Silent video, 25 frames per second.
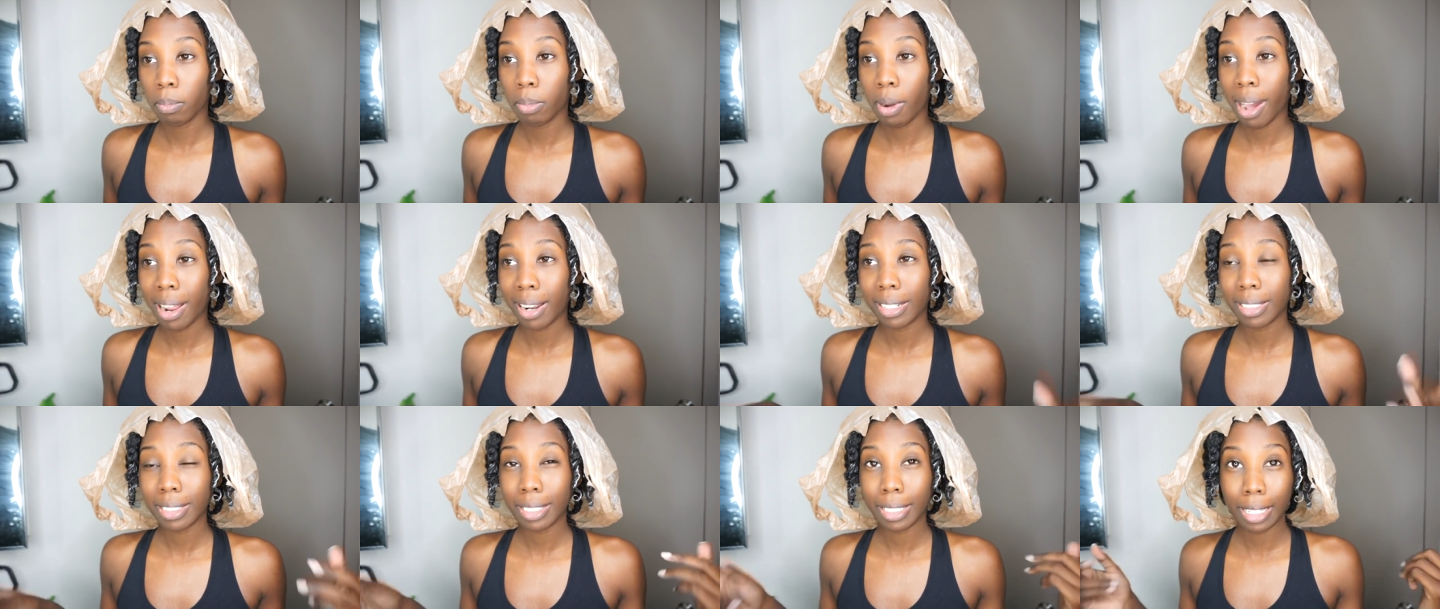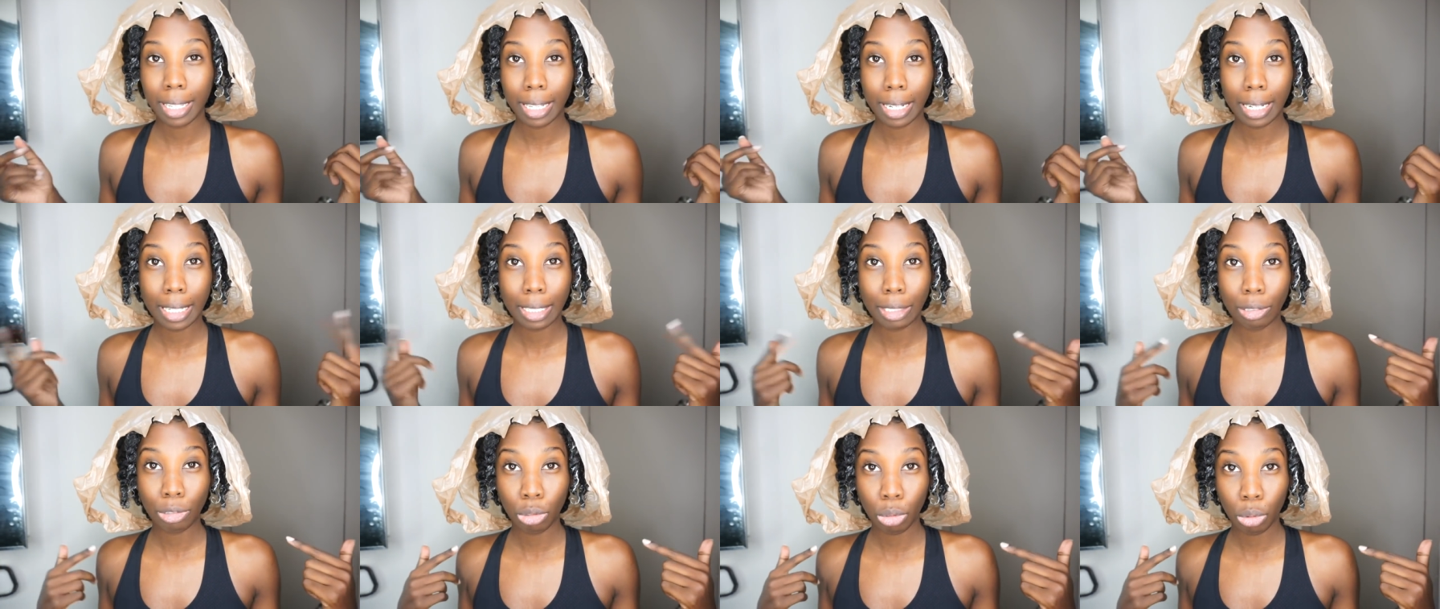product to
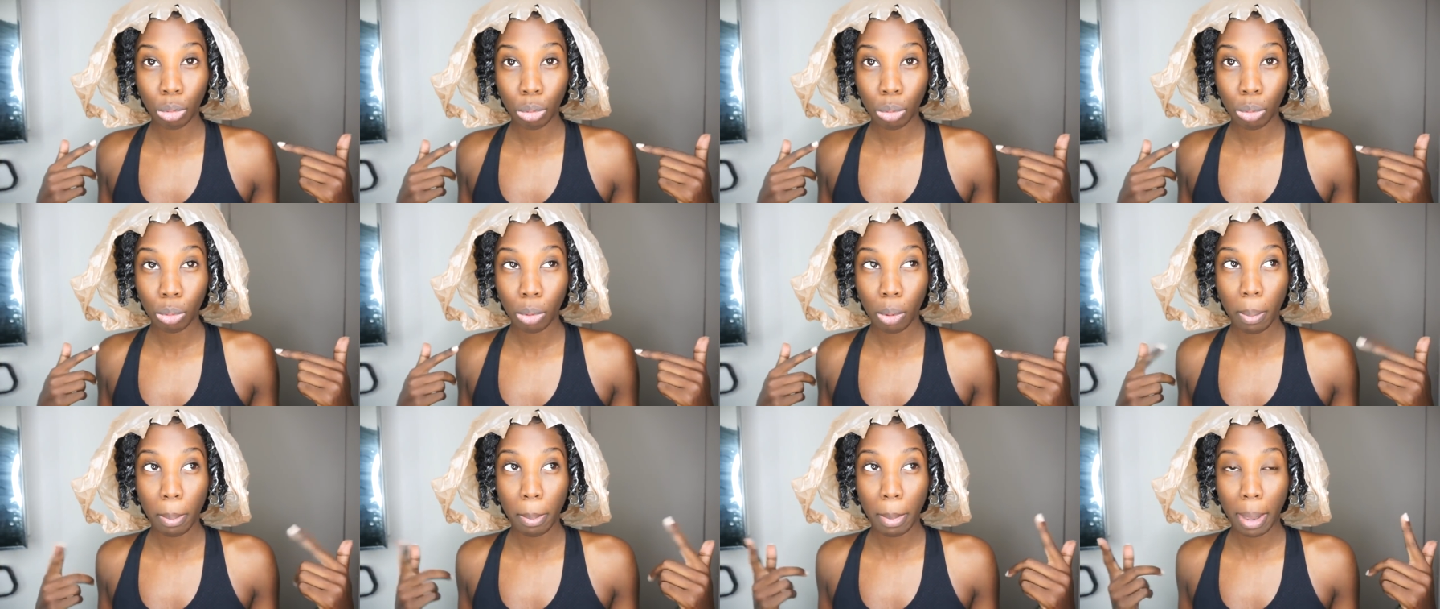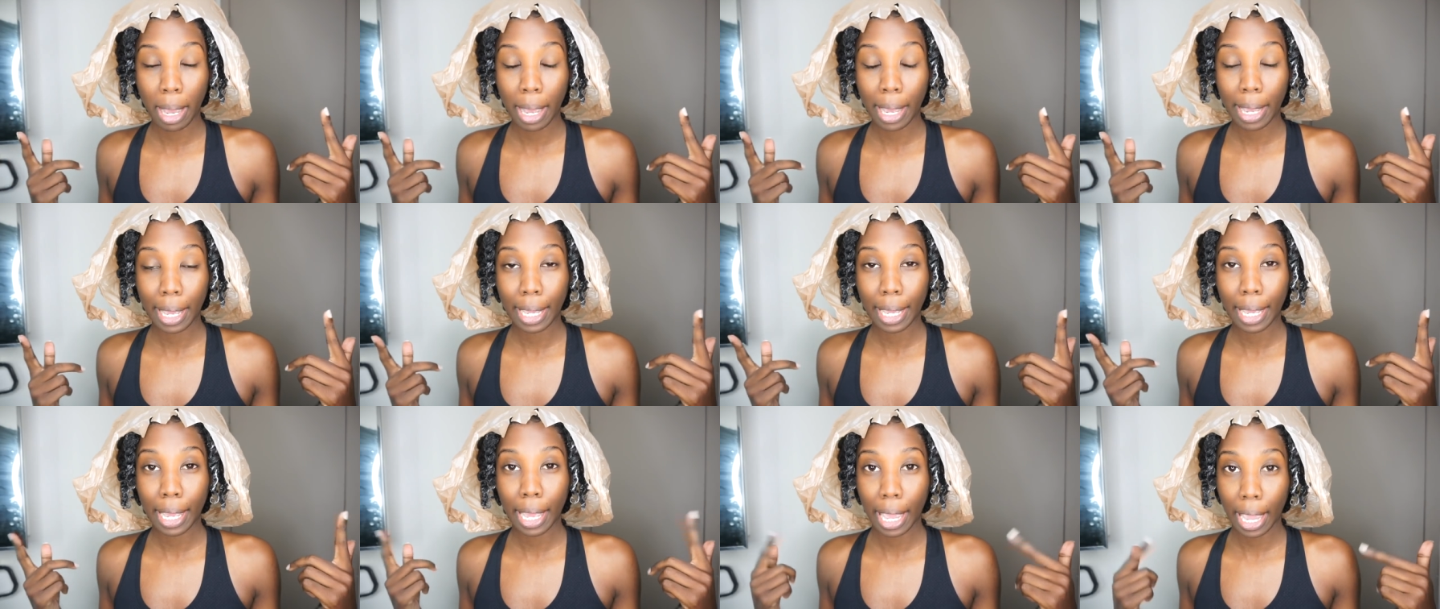get into my
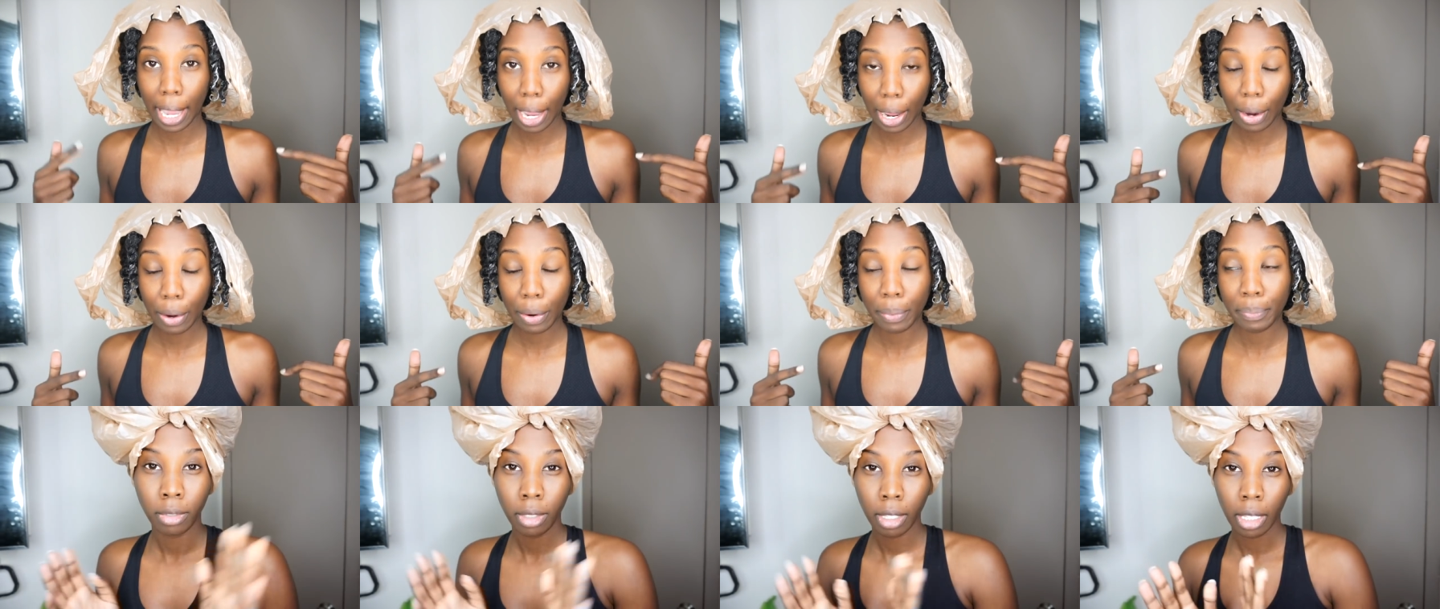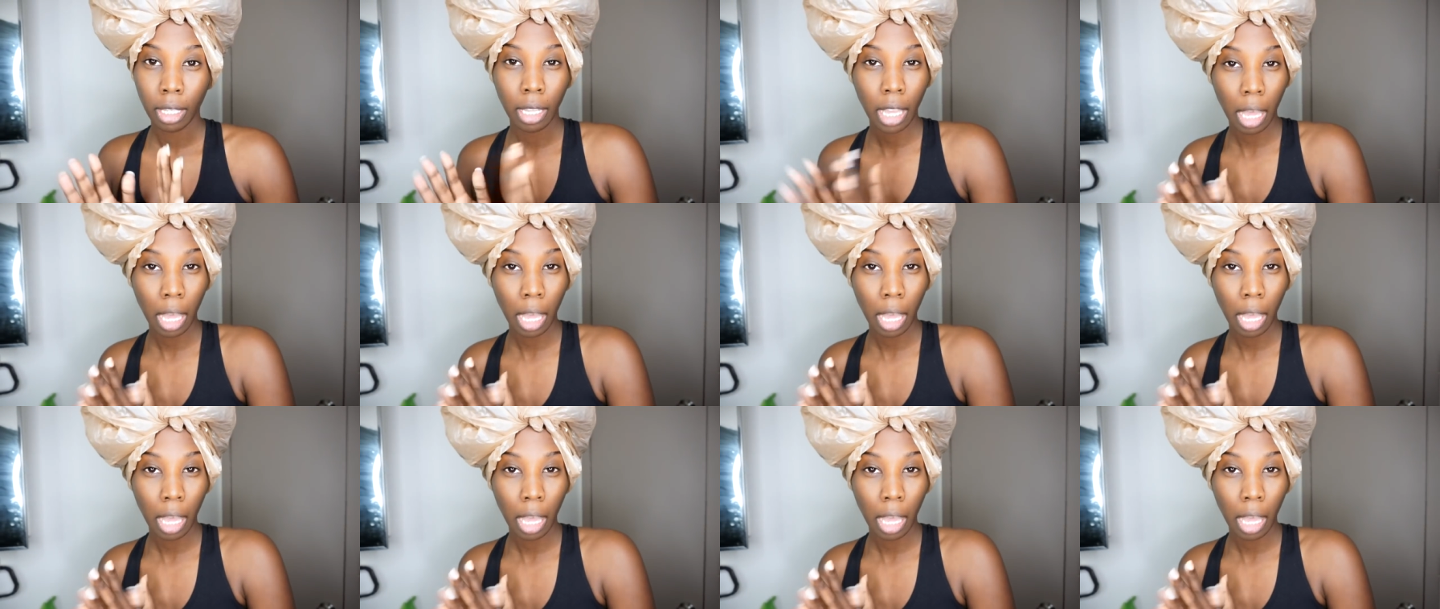hair.